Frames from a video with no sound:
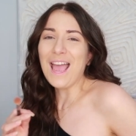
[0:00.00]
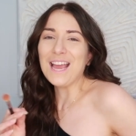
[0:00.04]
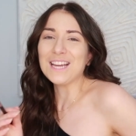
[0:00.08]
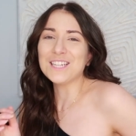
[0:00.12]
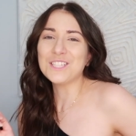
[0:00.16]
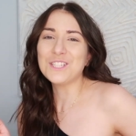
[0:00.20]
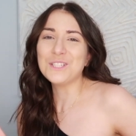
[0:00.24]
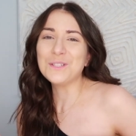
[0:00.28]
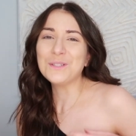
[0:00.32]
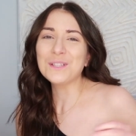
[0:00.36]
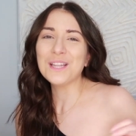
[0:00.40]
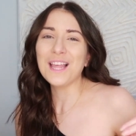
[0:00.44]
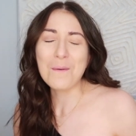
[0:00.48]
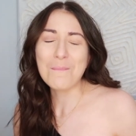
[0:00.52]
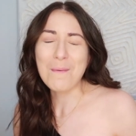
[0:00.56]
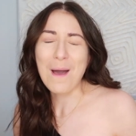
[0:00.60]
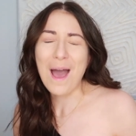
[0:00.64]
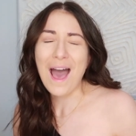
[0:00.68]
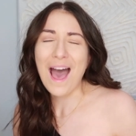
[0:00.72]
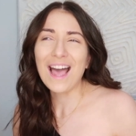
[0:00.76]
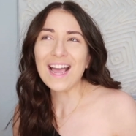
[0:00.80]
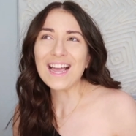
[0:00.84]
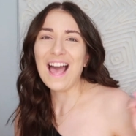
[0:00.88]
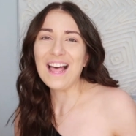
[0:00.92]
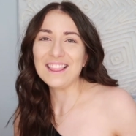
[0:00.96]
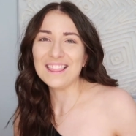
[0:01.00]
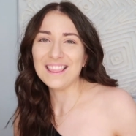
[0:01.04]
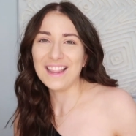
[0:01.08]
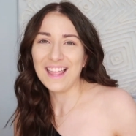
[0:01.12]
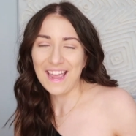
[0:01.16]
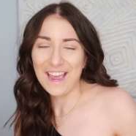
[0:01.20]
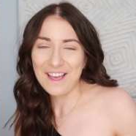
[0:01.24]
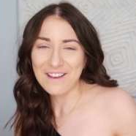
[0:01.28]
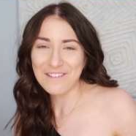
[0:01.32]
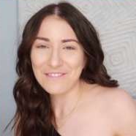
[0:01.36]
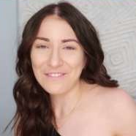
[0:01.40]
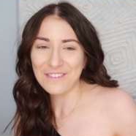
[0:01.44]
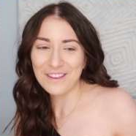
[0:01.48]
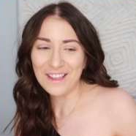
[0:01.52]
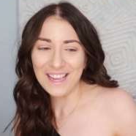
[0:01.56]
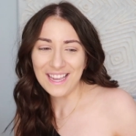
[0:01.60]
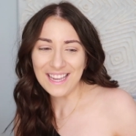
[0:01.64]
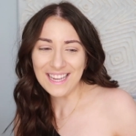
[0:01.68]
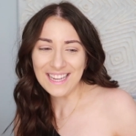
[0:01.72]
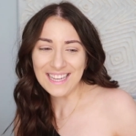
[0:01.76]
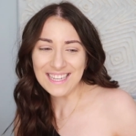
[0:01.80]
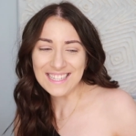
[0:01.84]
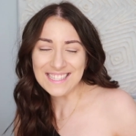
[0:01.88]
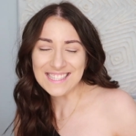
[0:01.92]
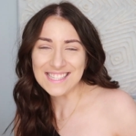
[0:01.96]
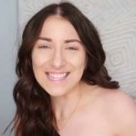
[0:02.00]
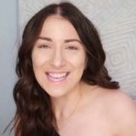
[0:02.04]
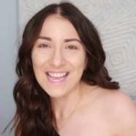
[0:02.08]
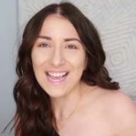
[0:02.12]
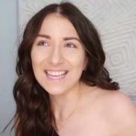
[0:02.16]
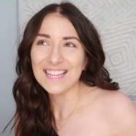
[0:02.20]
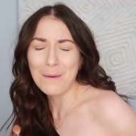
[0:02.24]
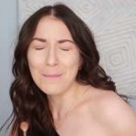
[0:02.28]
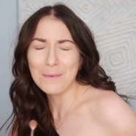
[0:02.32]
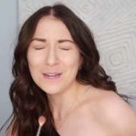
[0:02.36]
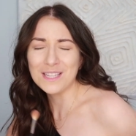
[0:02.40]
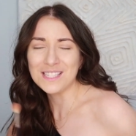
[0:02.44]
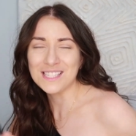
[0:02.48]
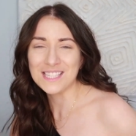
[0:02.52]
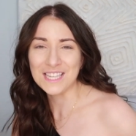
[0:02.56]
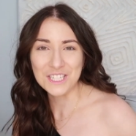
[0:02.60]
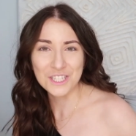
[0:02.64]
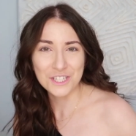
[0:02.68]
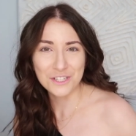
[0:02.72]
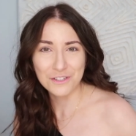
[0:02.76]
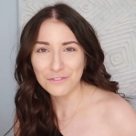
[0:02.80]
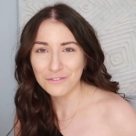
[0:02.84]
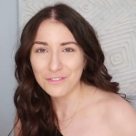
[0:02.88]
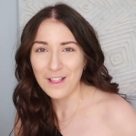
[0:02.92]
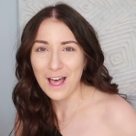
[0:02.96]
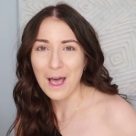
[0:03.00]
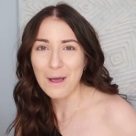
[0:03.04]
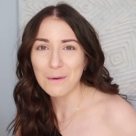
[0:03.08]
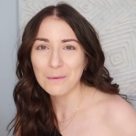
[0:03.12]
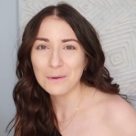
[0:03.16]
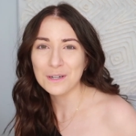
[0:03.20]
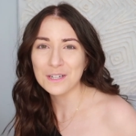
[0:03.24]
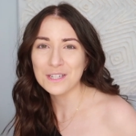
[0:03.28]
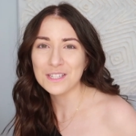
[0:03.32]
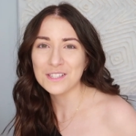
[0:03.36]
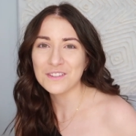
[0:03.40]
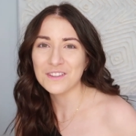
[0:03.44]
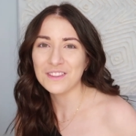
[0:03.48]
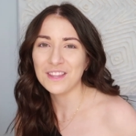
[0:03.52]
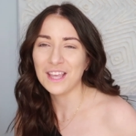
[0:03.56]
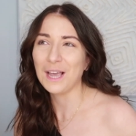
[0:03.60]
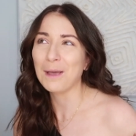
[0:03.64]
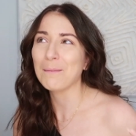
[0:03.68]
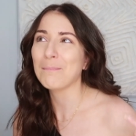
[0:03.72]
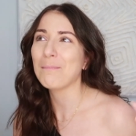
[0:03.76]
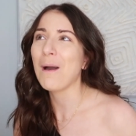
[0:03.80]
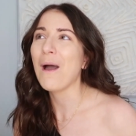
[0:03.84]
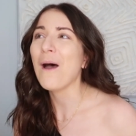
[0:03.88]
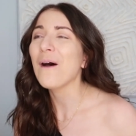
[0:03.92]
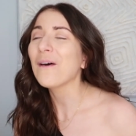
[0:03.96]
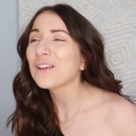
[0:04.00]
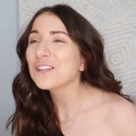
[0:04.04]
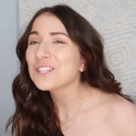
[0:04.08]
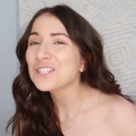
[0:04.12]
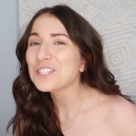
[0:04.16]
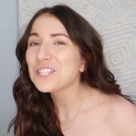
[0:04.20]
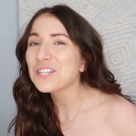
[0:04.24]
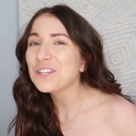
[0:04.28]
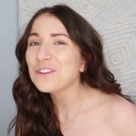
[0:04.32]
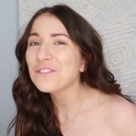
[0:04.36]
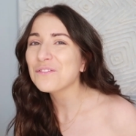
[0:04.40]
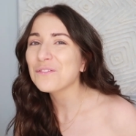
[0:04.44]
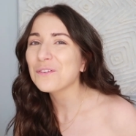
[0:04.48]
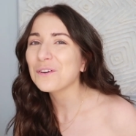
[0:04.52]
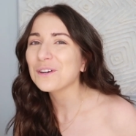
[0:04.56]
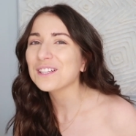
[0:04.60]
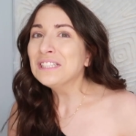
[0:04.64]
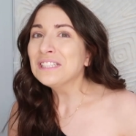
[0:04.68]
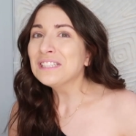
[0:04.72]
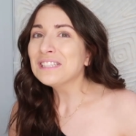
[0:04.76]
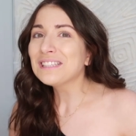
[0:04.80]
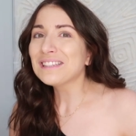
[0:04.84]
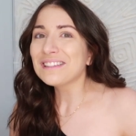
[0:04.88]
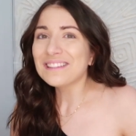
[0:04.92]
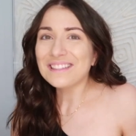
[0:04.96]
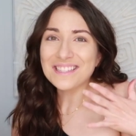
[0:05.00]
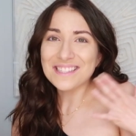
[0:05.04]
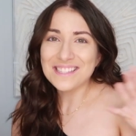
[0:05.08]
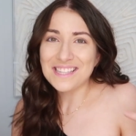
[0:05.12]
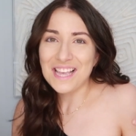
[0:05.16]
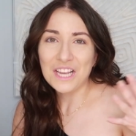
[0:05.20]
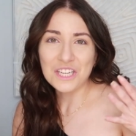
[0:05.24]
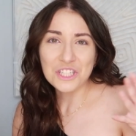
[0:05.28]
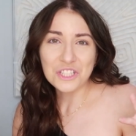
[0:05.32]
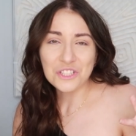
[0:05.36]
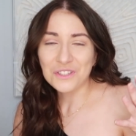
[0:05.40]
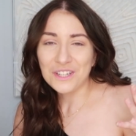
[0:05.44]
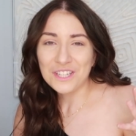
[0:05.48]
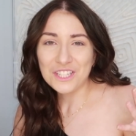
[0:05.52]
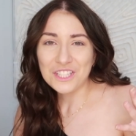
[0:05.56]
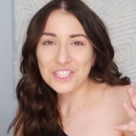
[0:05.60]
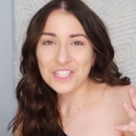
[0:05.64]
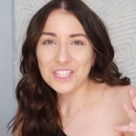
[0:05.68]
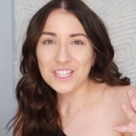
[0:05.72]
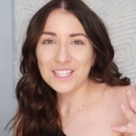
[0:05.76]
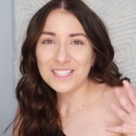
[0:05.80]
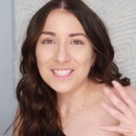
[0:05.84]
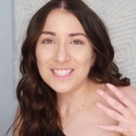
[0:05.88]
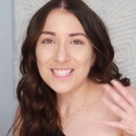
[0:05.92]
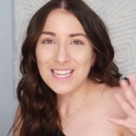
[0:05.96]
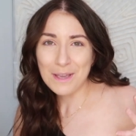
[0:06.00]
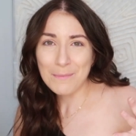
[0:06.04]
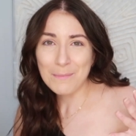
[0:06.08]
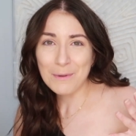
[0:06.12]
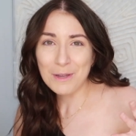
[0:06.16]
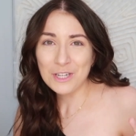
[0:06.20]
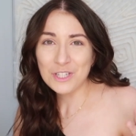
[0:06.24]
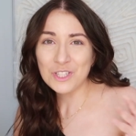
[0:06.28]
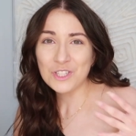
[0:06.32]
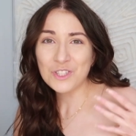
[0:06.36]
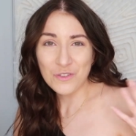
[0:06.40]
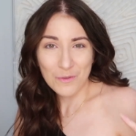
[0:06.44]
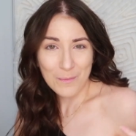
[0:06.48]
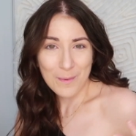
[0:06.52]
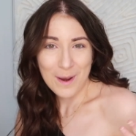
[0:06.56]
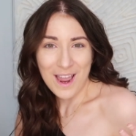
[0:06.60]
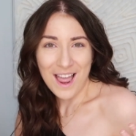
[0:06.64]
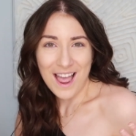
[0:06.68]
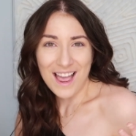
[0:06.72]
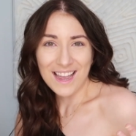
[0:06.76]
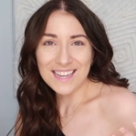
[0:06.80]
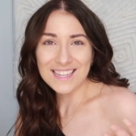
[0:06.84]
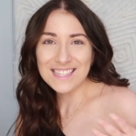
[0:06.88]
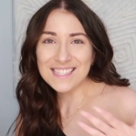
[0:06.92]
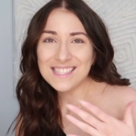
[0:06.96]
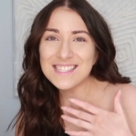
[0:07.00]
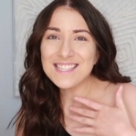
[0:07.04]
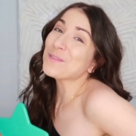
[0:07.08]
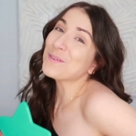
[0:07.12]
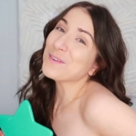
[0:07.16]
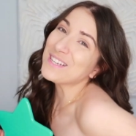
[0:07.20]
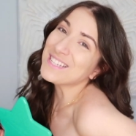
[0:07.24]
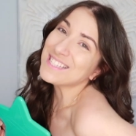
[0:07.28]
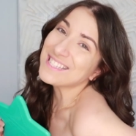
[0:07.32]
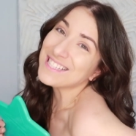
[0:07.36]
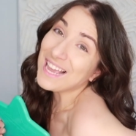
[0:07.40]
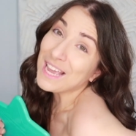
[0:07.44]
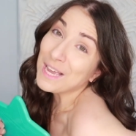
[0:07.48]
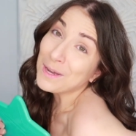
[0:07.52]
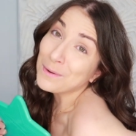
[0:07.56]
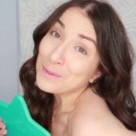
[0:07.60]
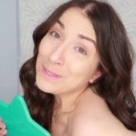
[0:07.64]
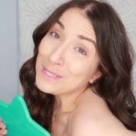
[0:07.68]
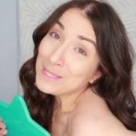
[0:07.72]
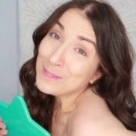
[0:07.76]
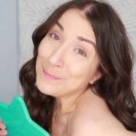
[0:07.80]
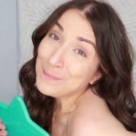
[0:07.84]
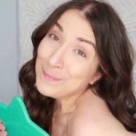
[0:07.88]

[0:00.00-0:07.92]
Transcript: And you wrote back laughing, saying, I'm gonna send you flowers and like apology for the saturation damage for my eyes. So I want to say it was me,